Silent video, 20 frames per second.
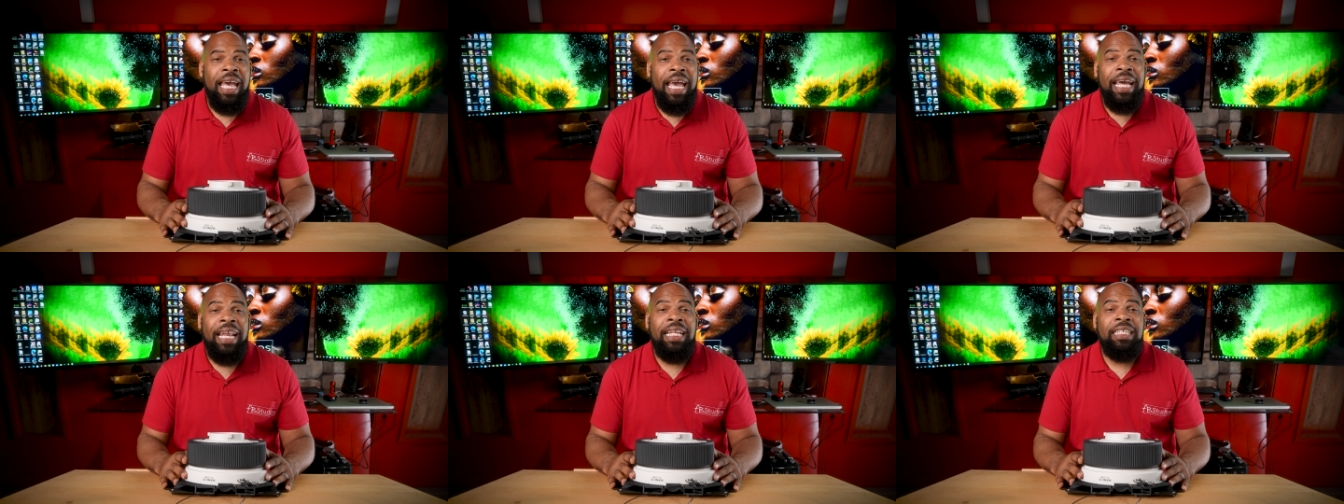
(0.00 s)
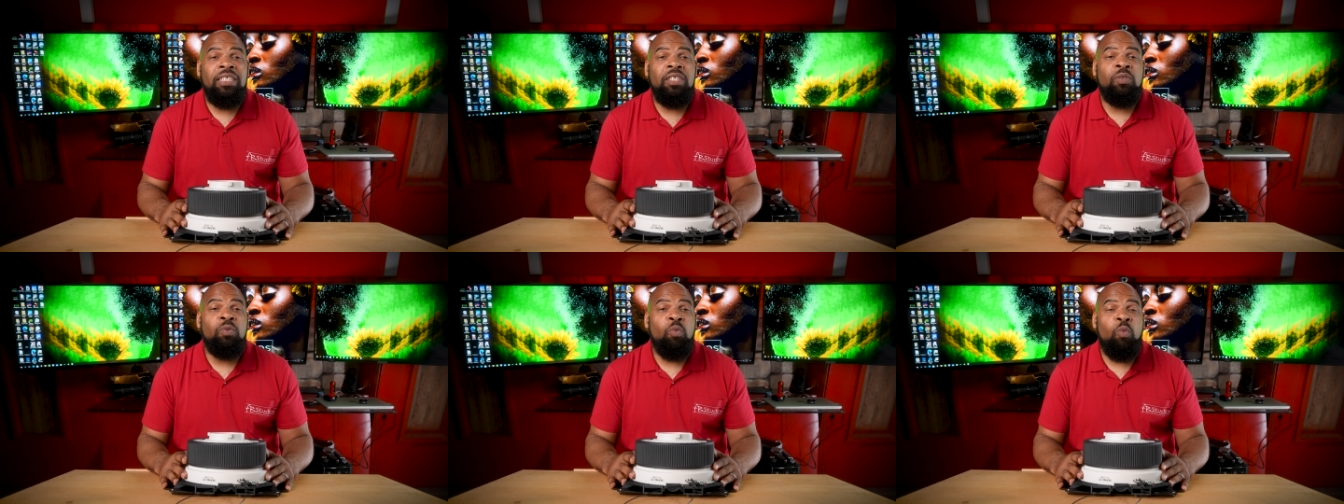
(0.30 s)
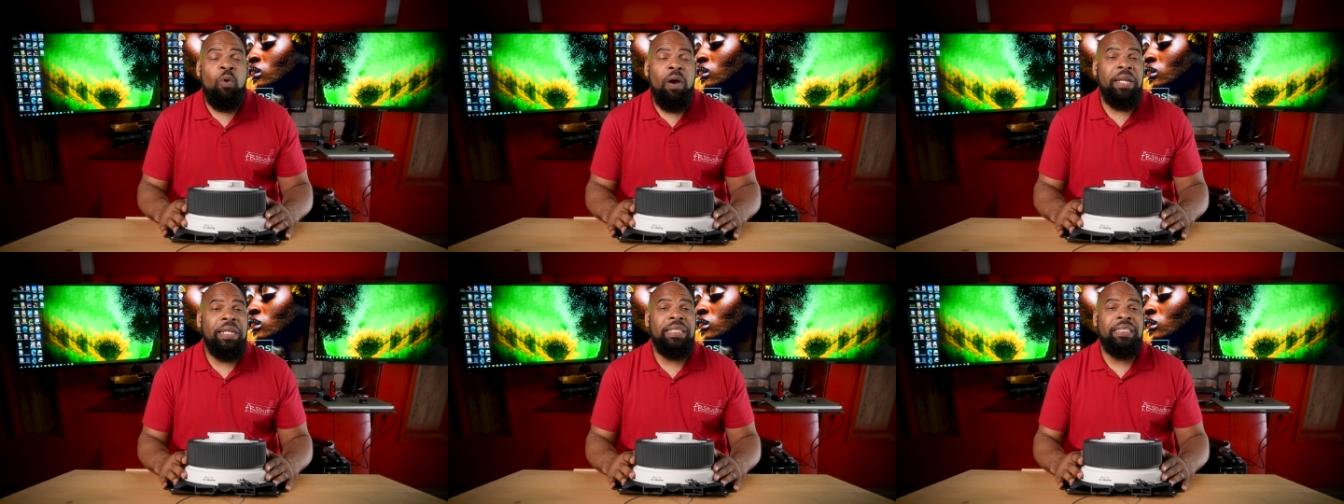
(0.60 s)
and I just
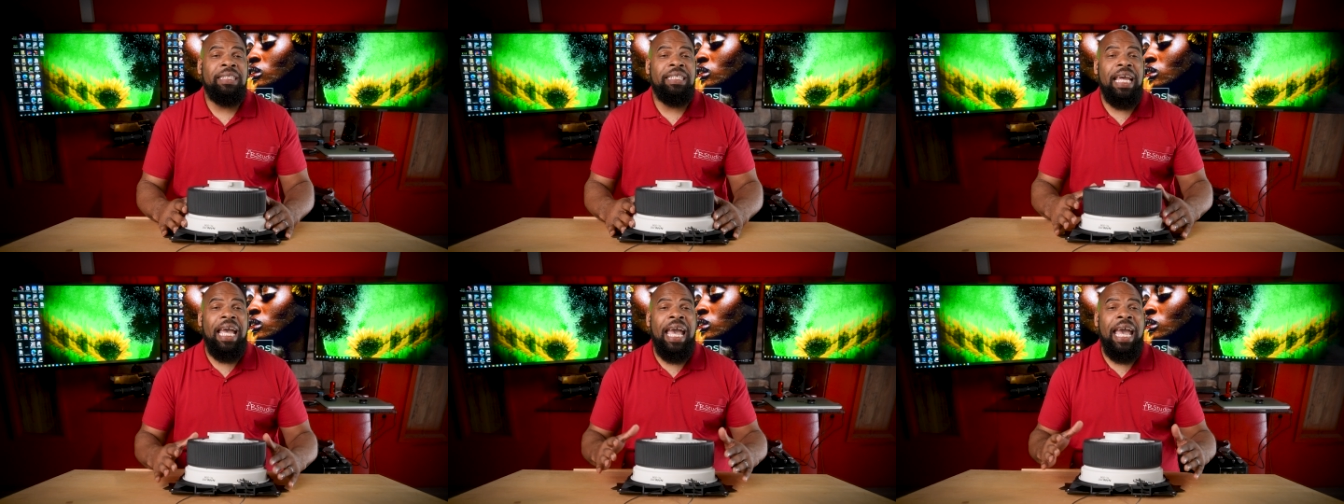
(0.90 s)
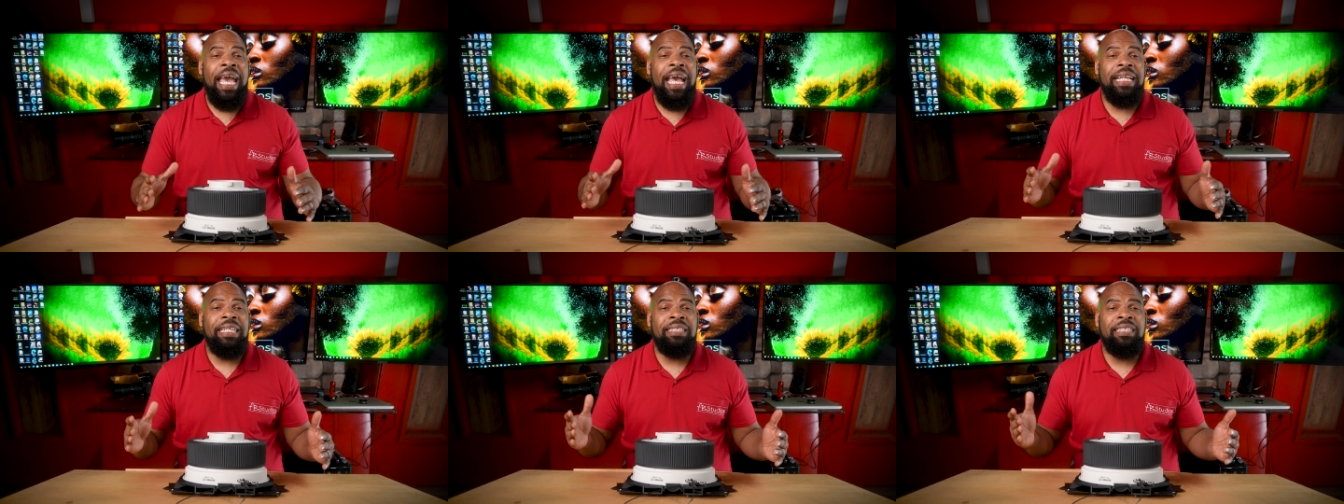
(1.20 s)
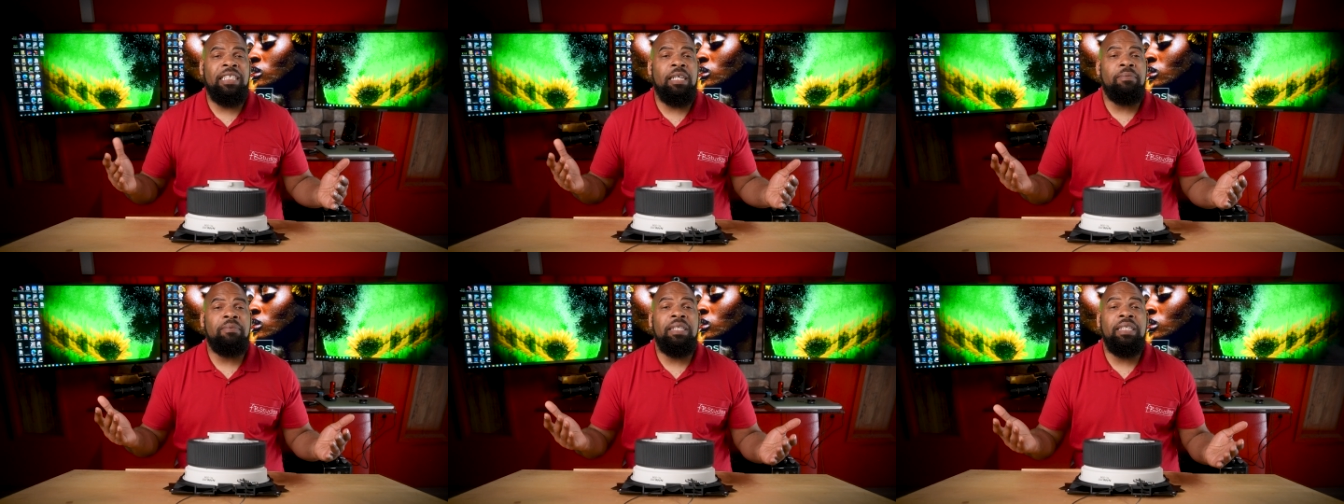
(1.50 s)
wanted to add
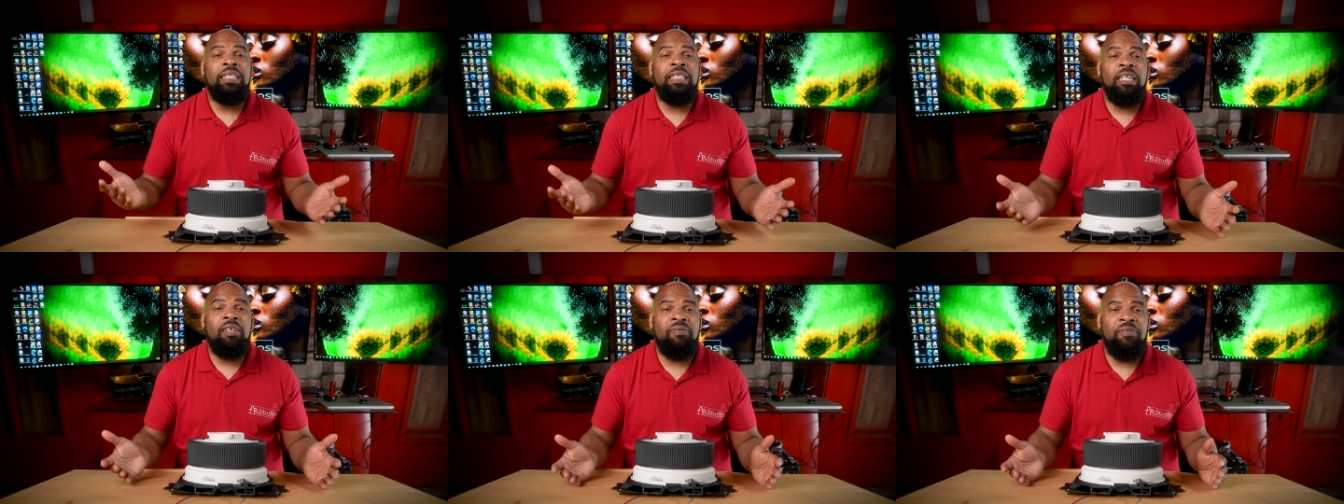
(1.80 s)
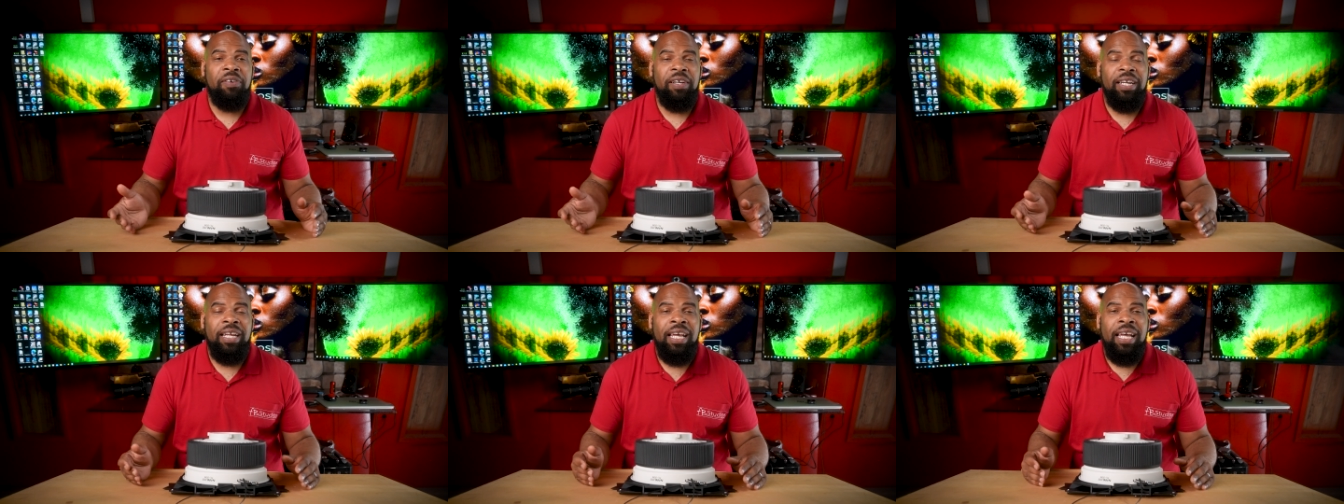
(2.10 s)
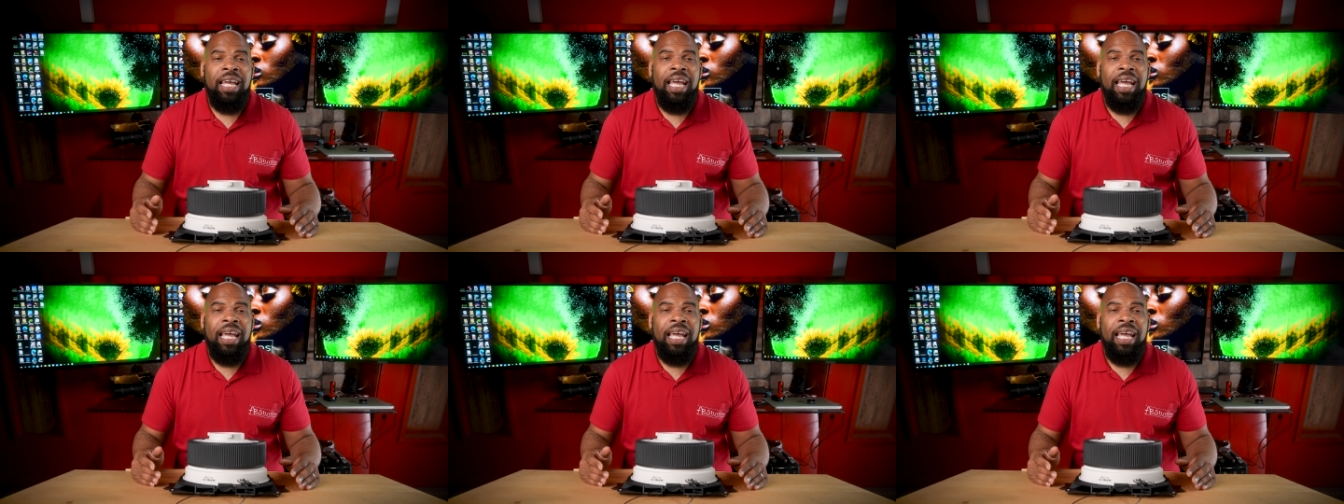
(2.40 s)
something different.